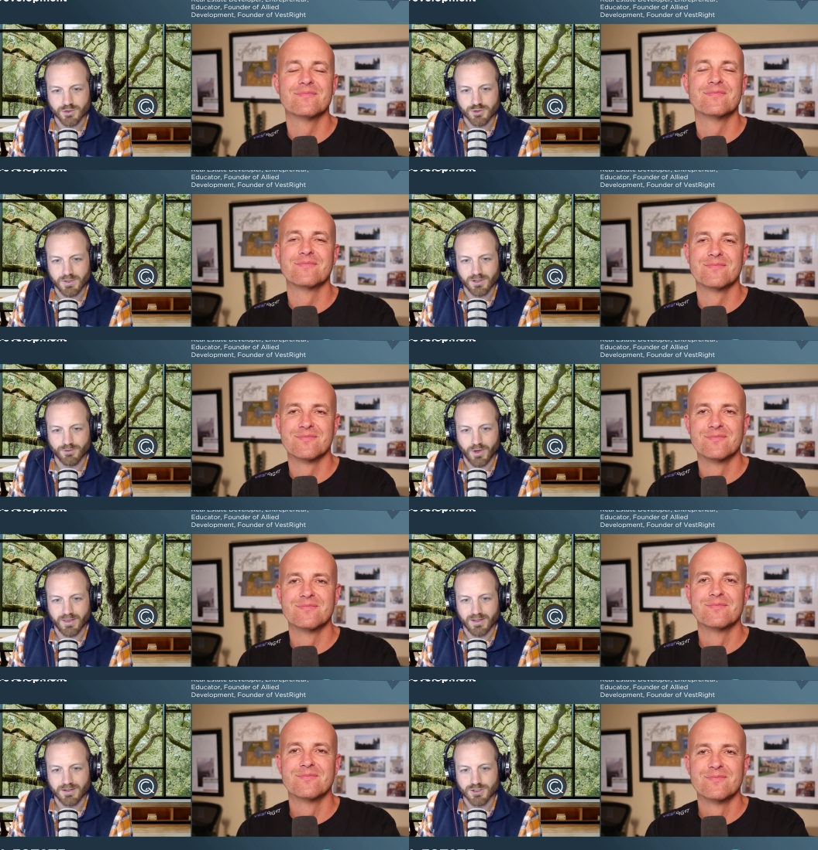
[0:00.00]
Speaker 1: spiel right. of why
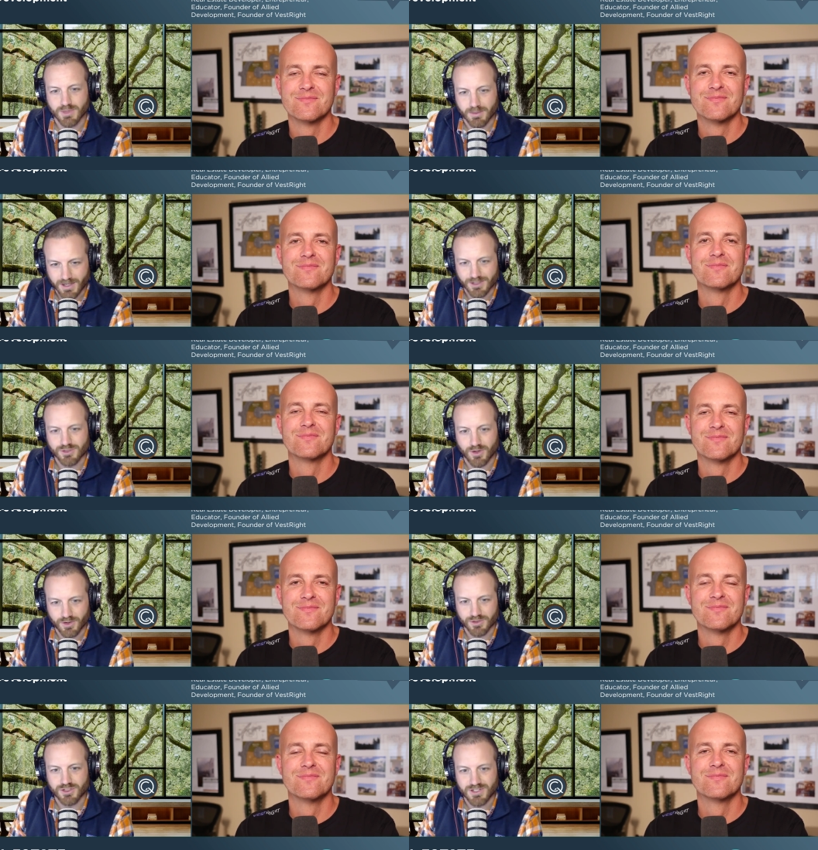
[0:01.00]
that is, but I'm kind of starting
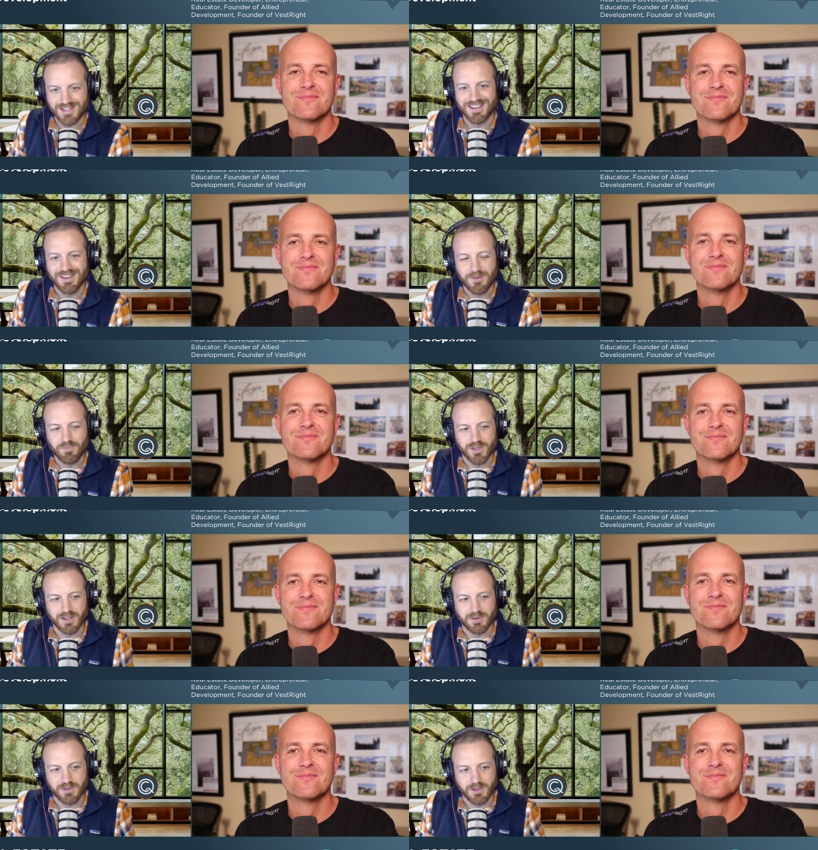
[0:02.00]
to see that
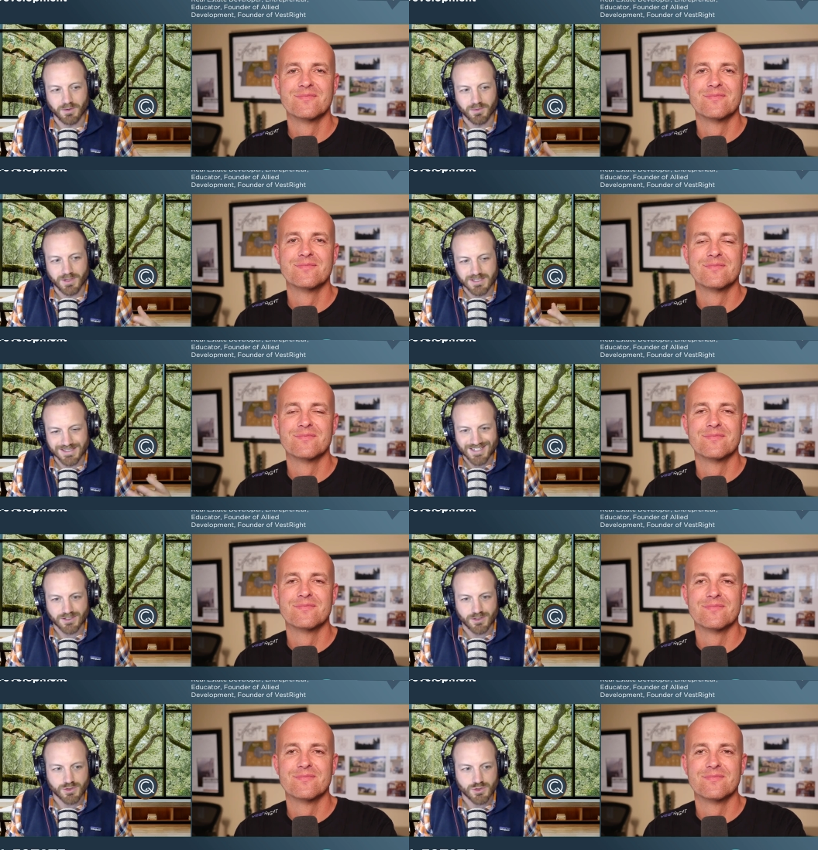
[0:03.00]
you know it's less
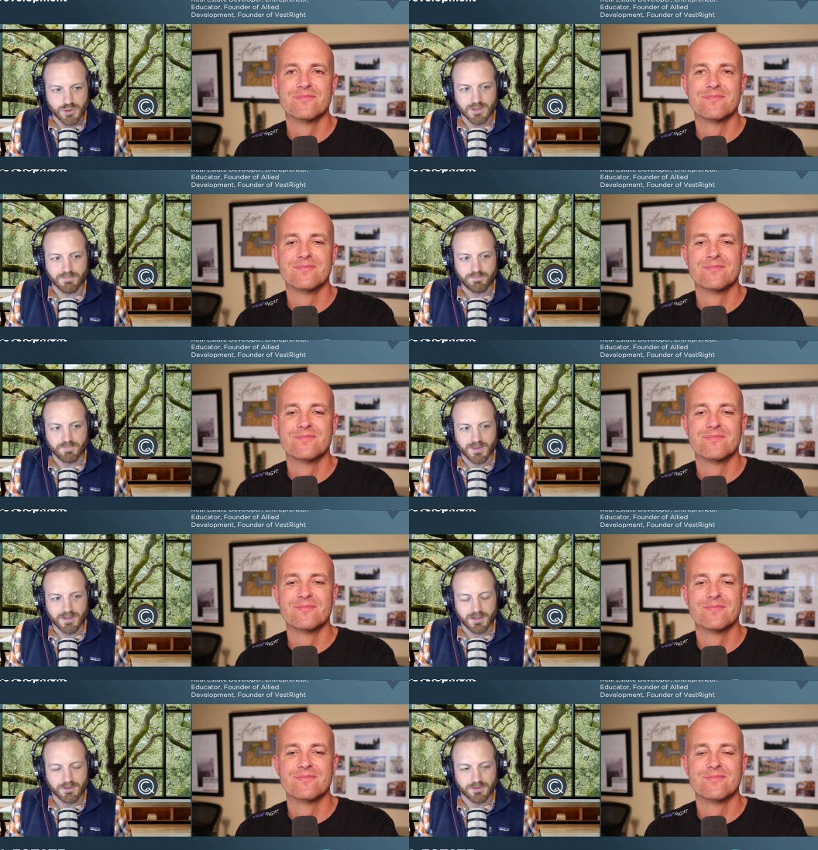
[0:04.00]
understood.
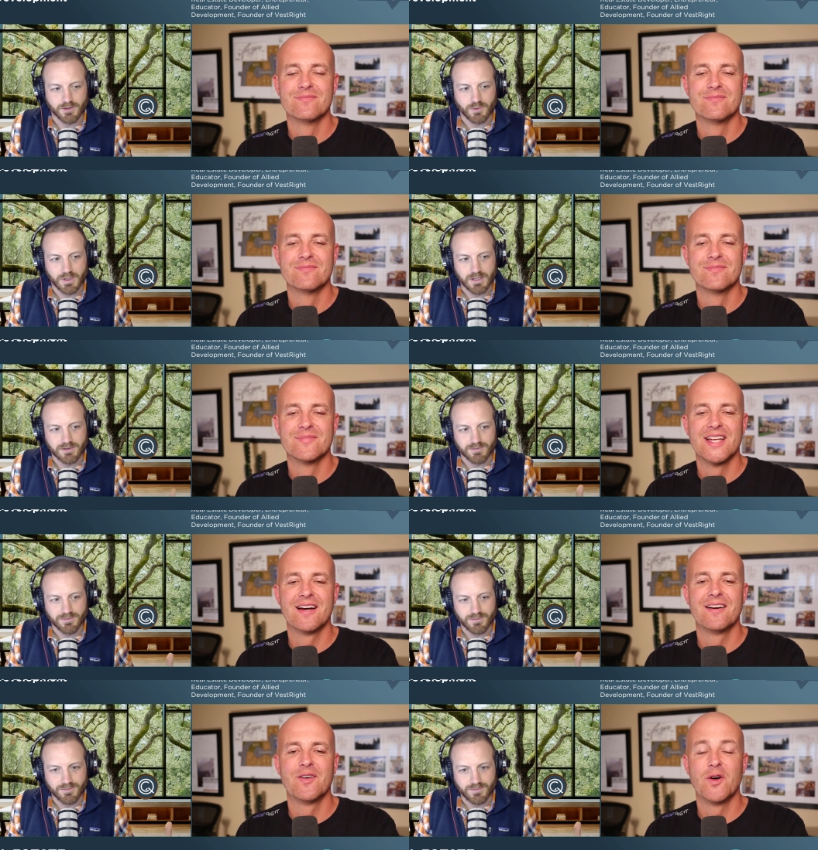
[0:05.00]
And so when
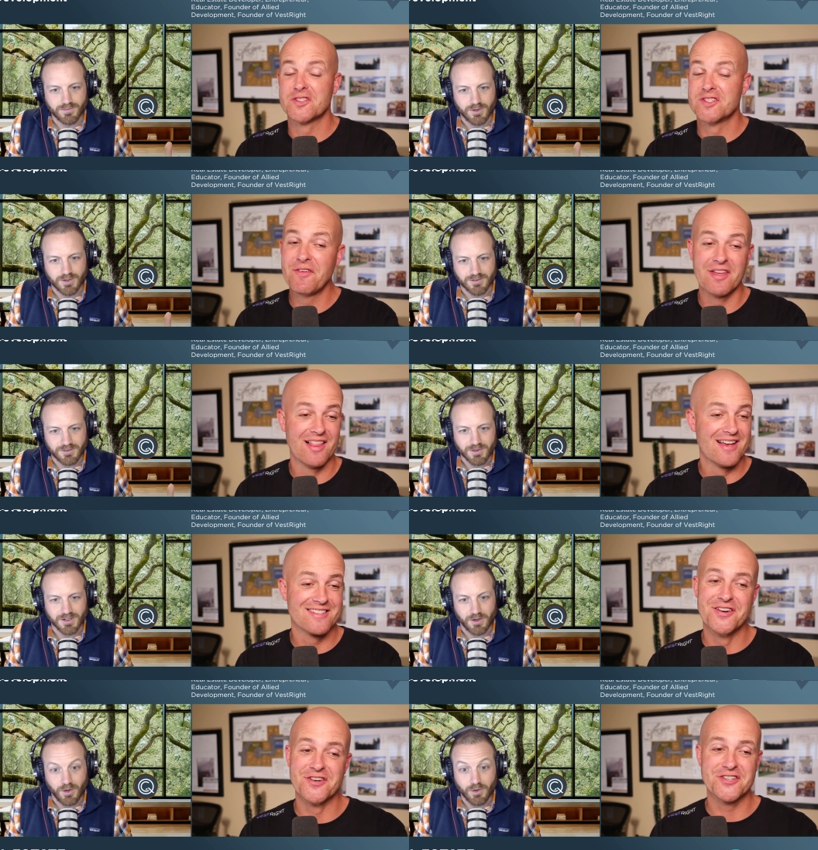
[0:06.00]
Speaker 2: yeah. you can well, still
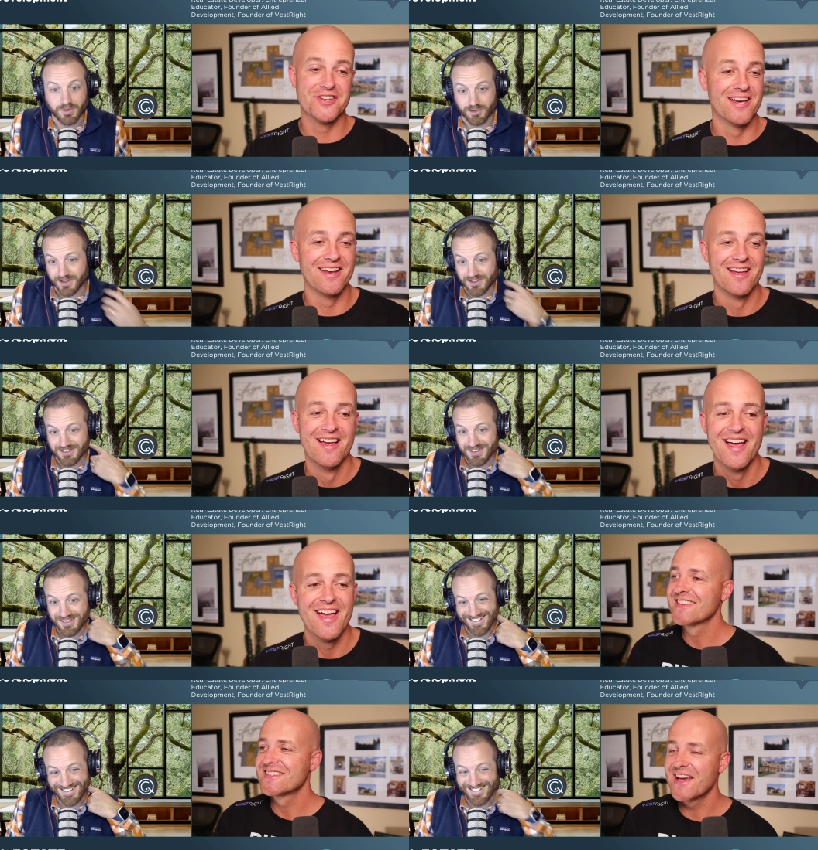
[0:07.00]
definitely less understood.
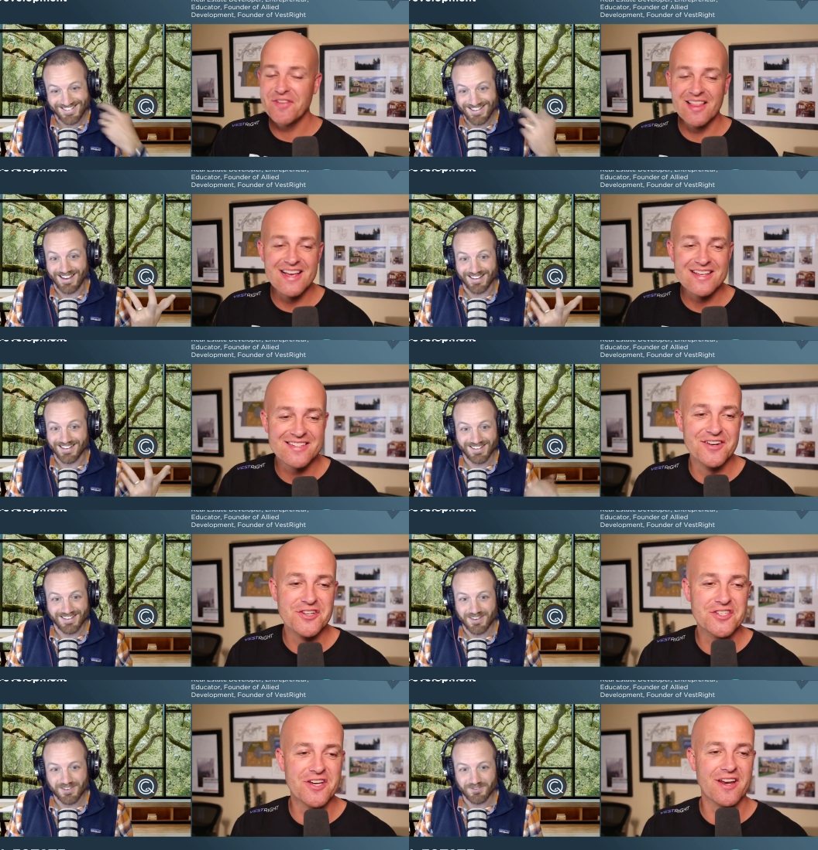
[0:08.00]
It's yeah. definitely
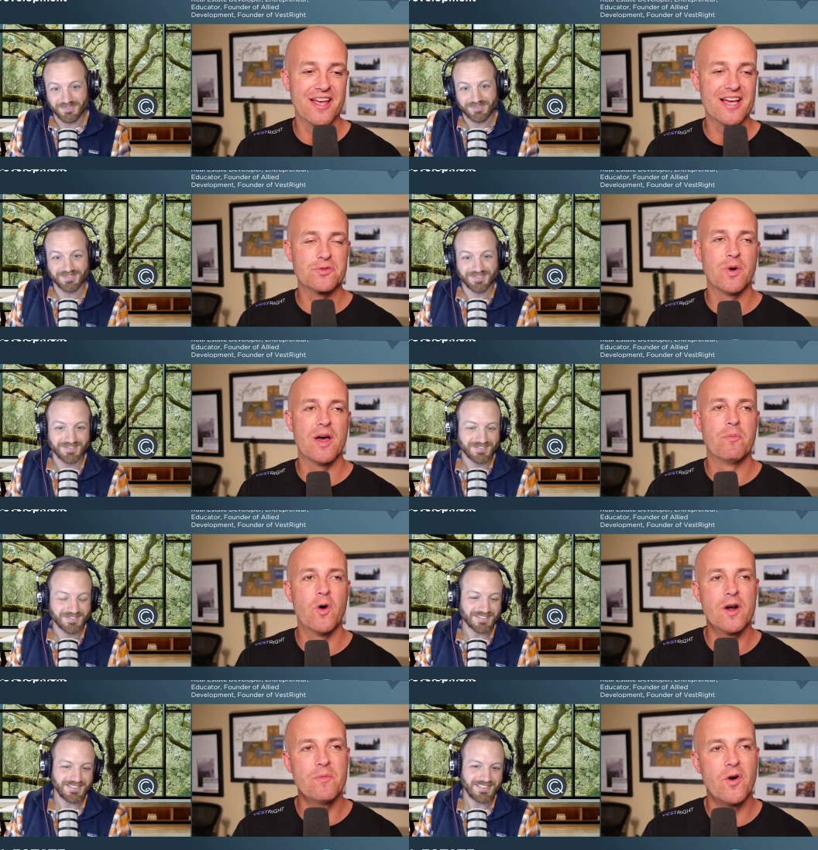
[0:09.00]
less understood. And guess
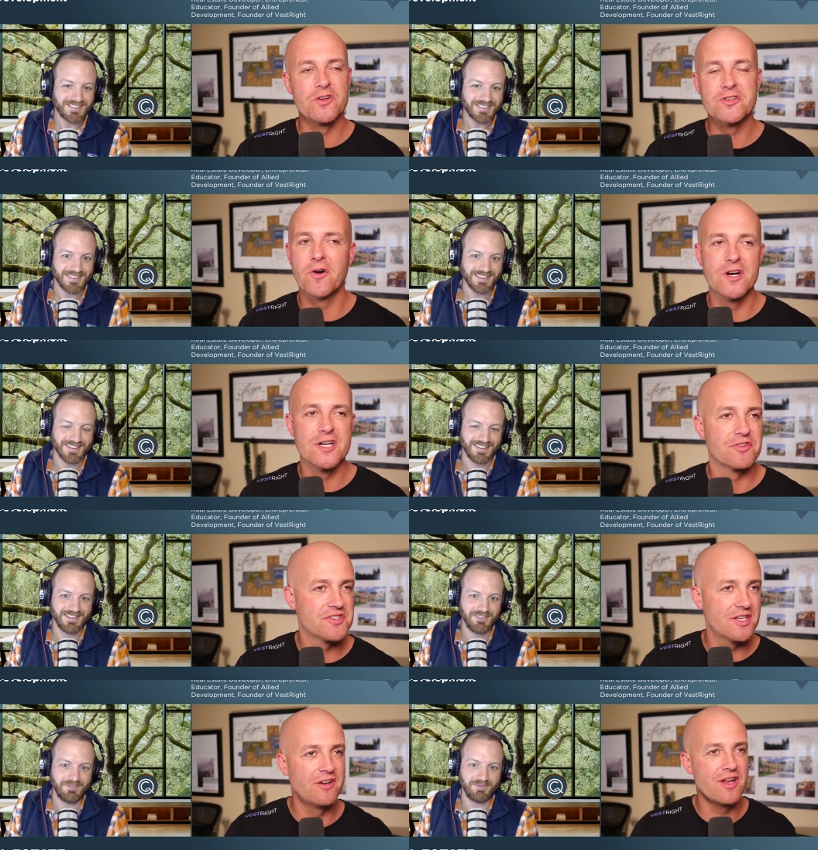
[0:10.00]
what? More and more
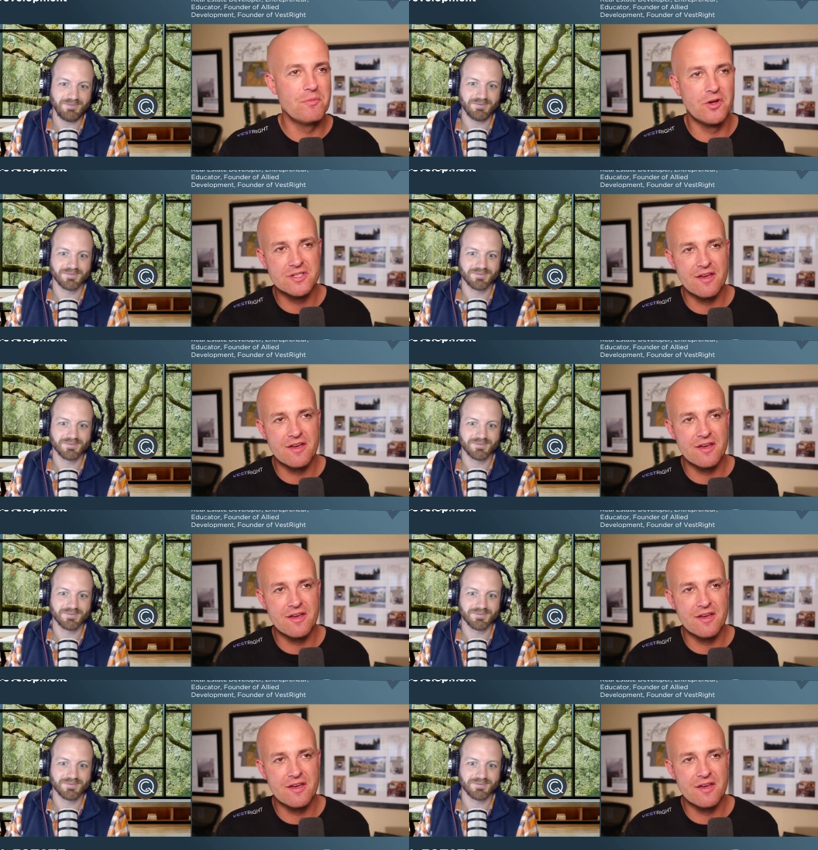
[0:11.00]
storage facility,